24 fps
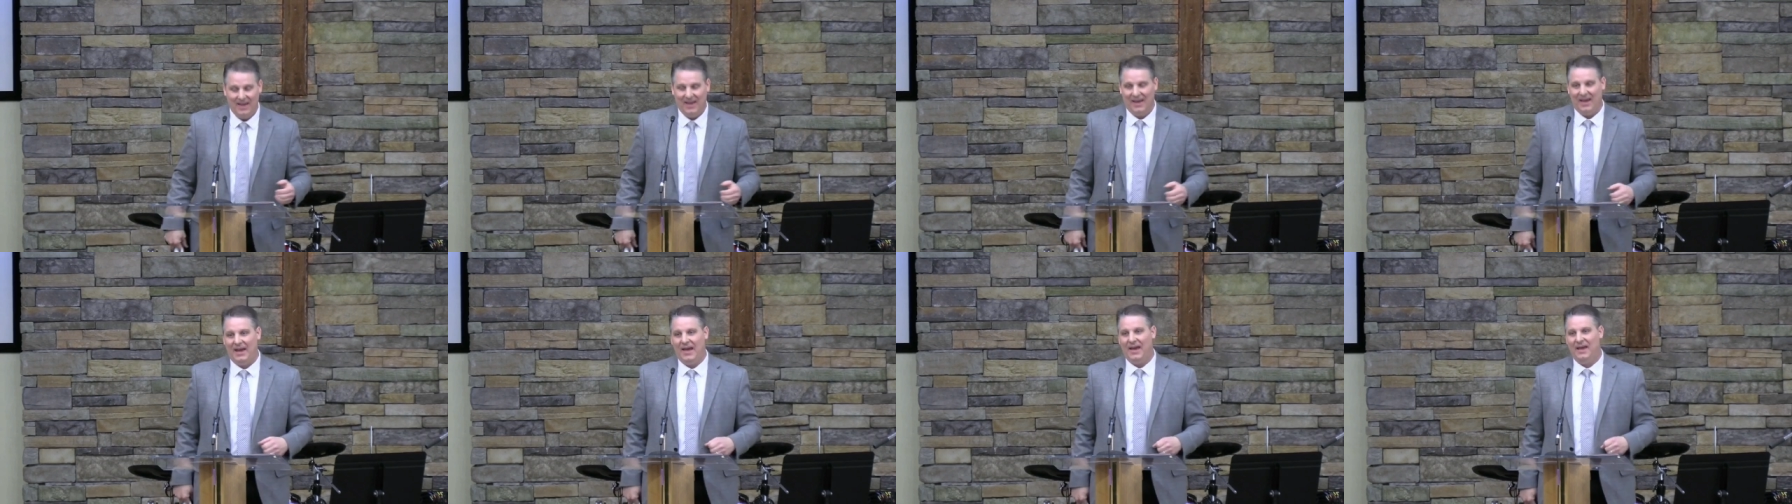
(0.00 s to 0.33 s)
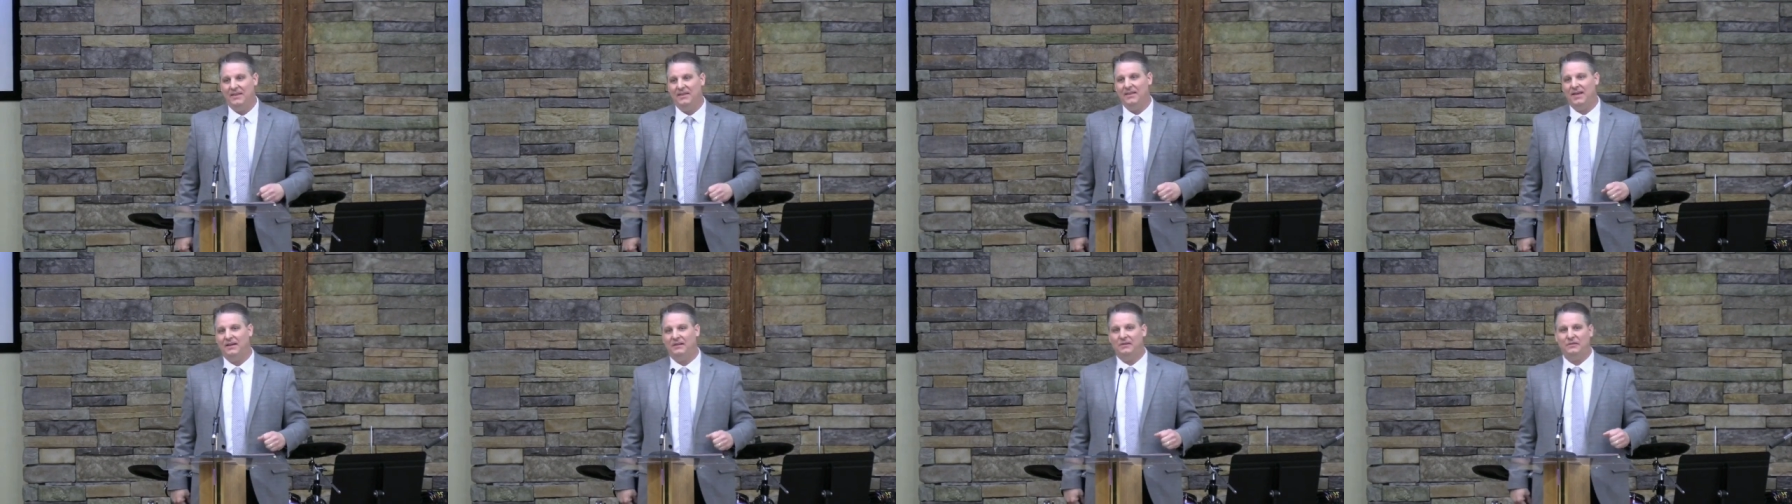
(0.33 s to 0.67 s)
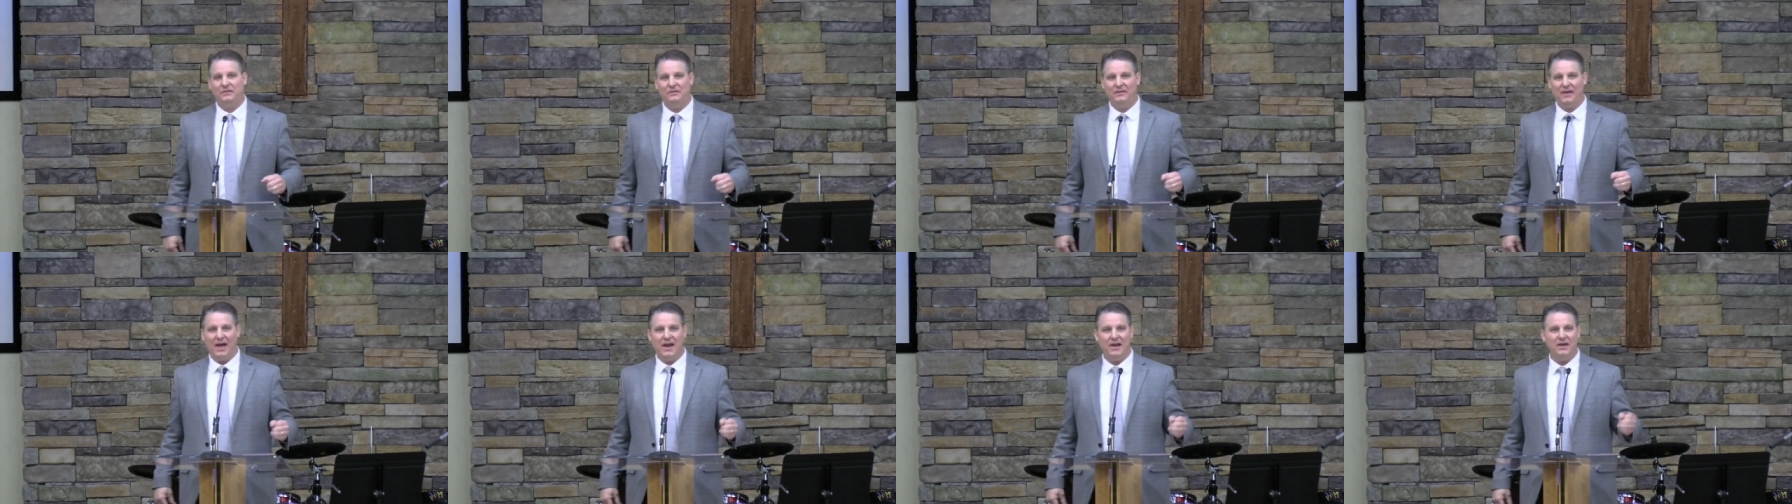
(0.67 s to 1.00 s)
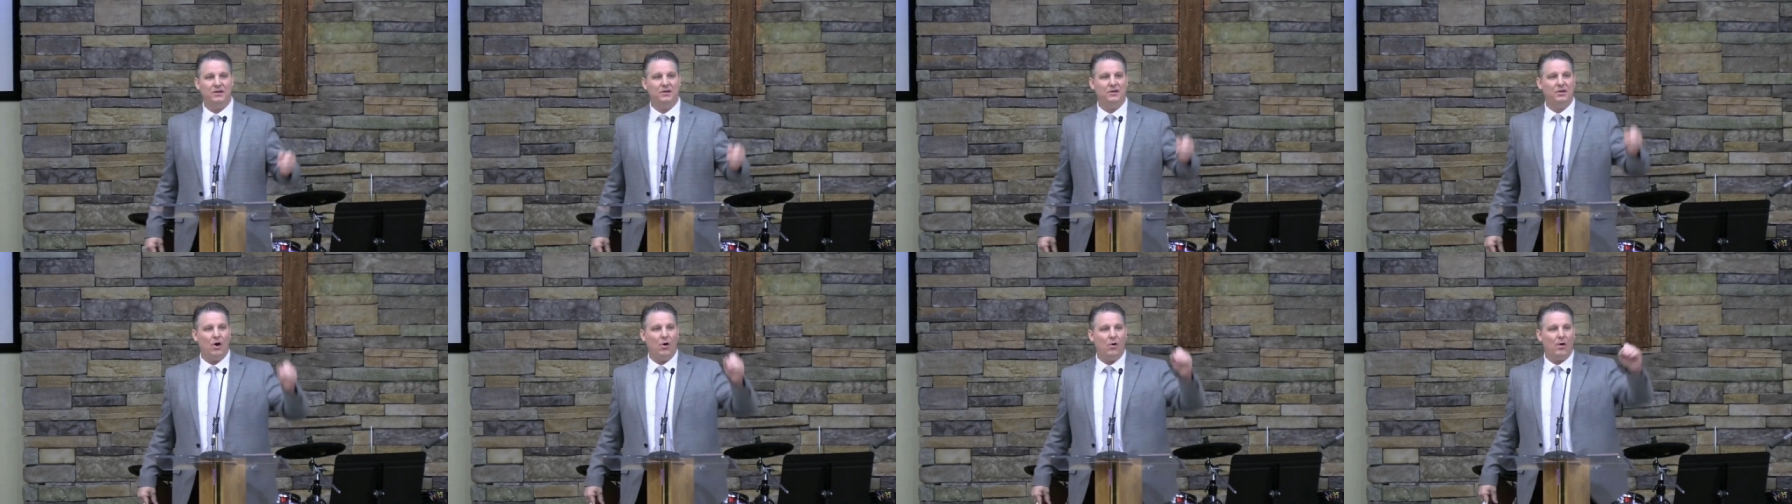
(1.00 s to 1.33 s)
and they decided
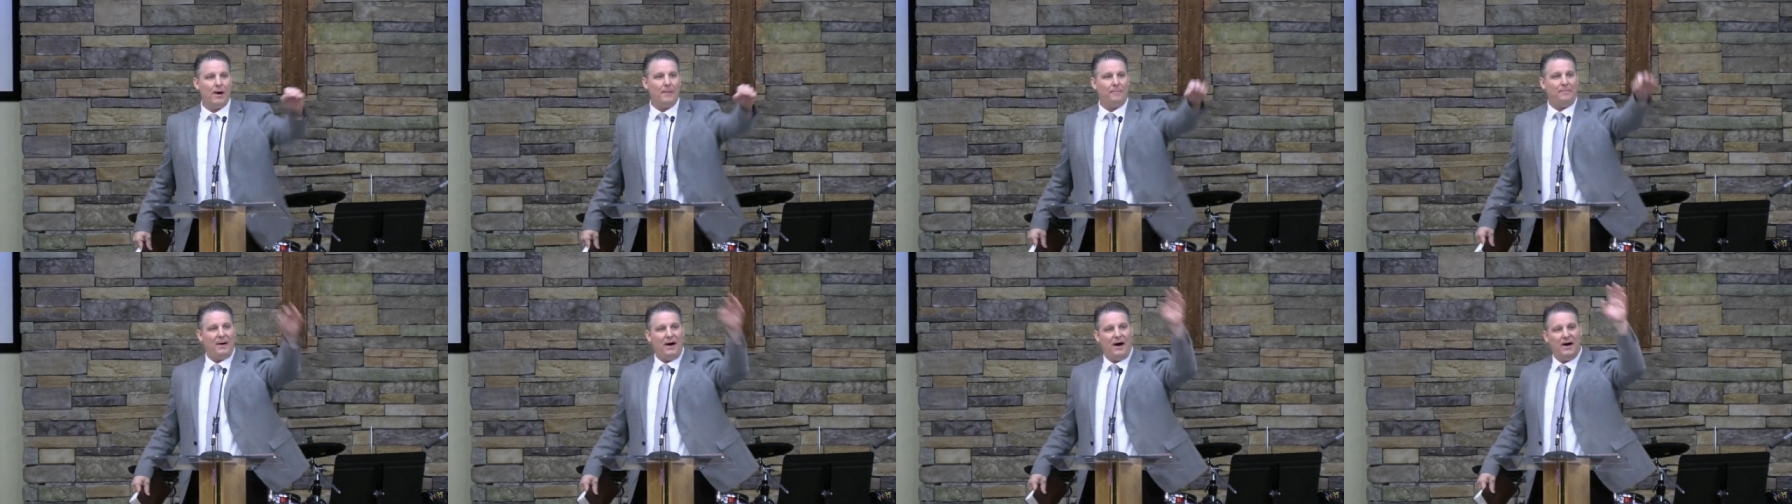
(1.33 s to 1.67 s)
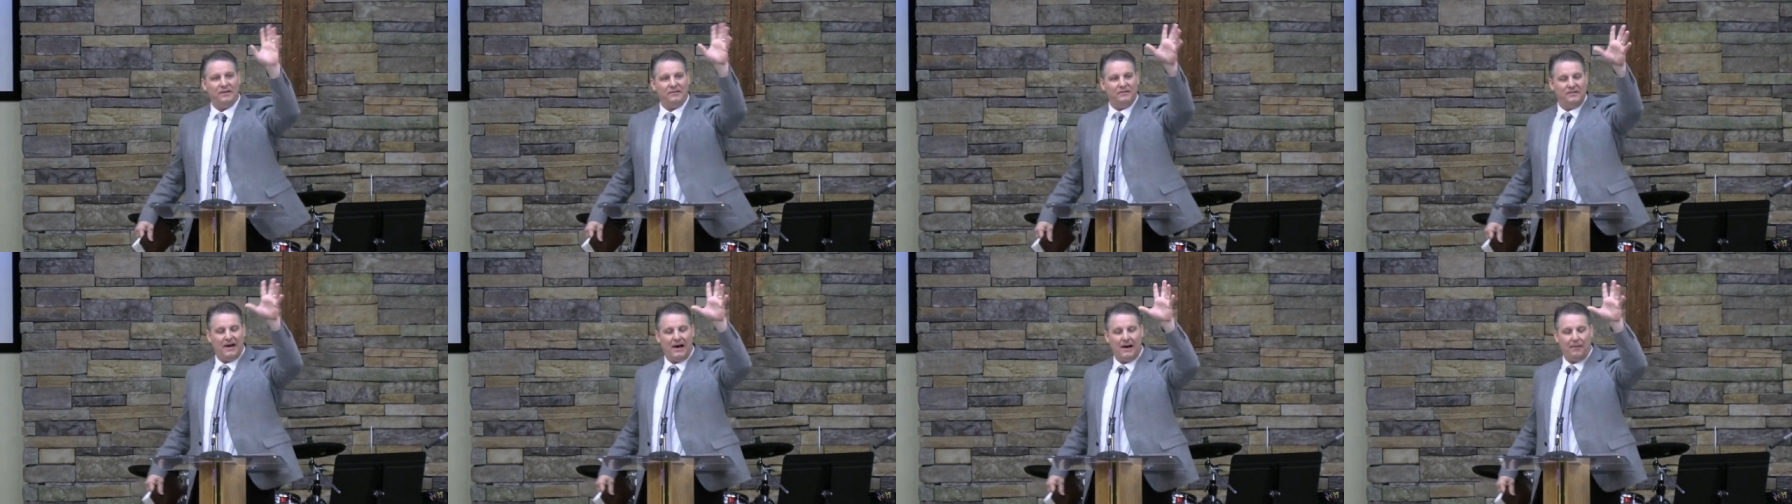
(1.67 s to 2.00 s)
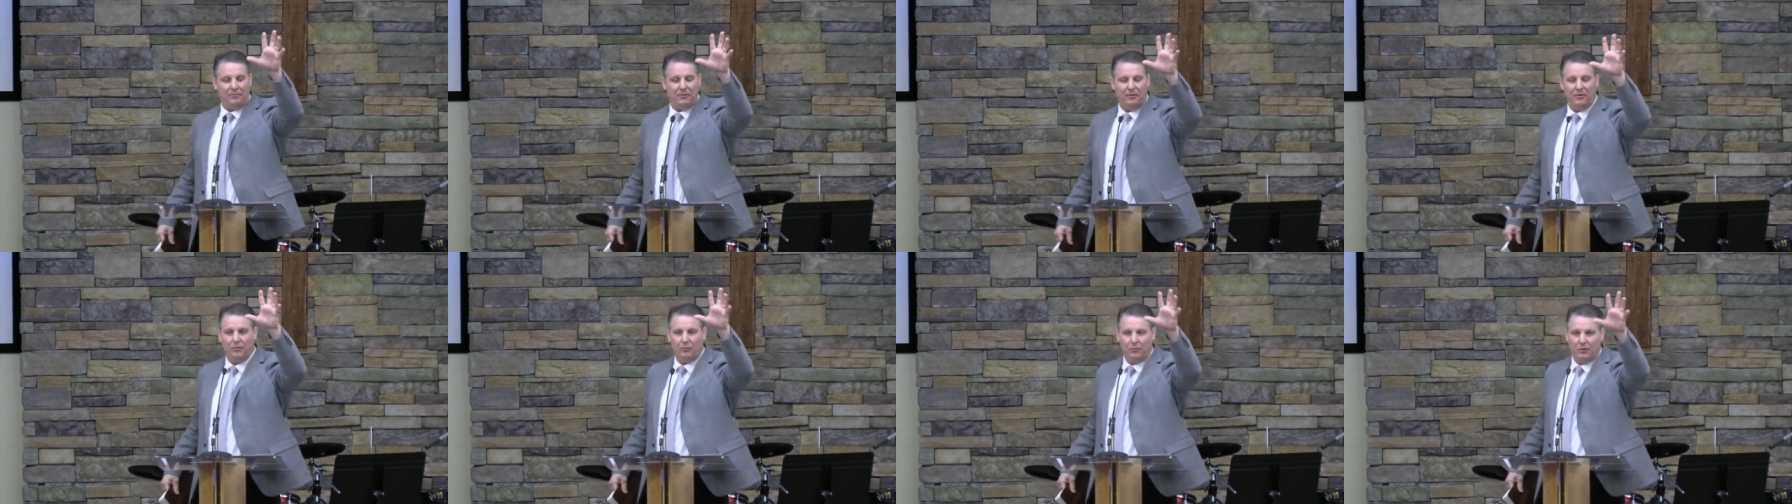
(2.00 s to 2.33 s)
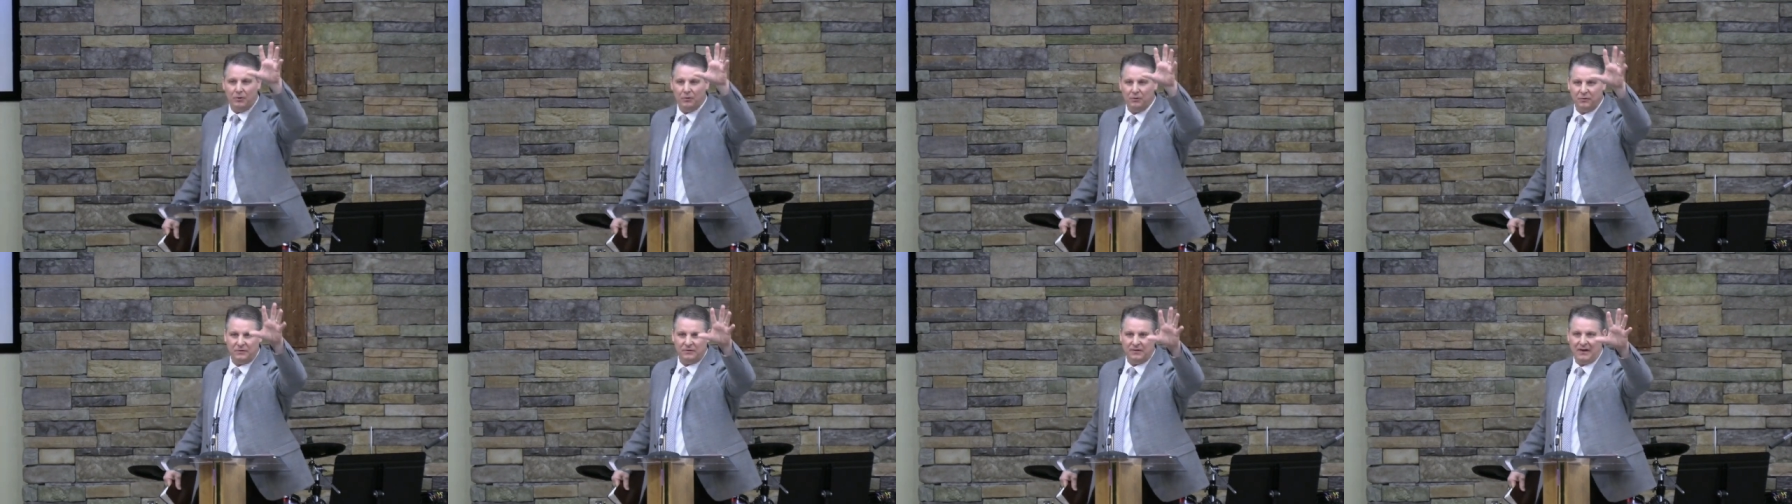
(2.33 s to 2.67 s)
to go up on top of the
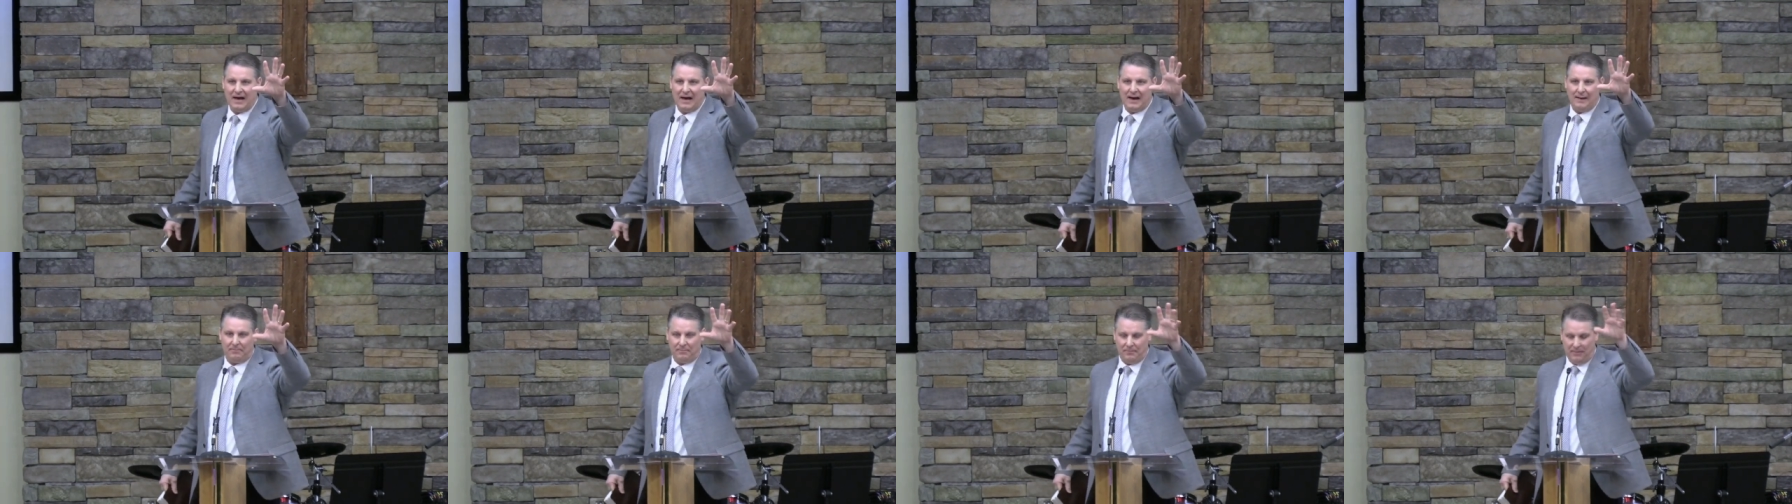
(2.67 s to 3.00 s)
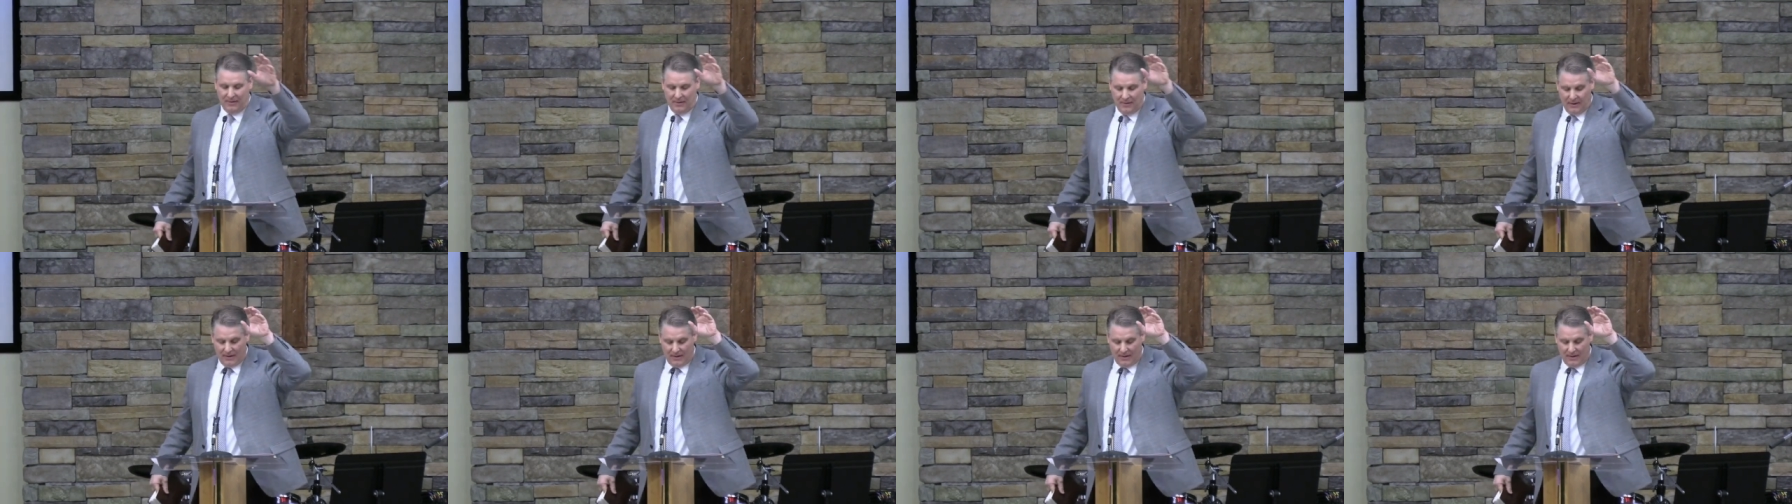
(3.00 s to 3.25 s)
rooftop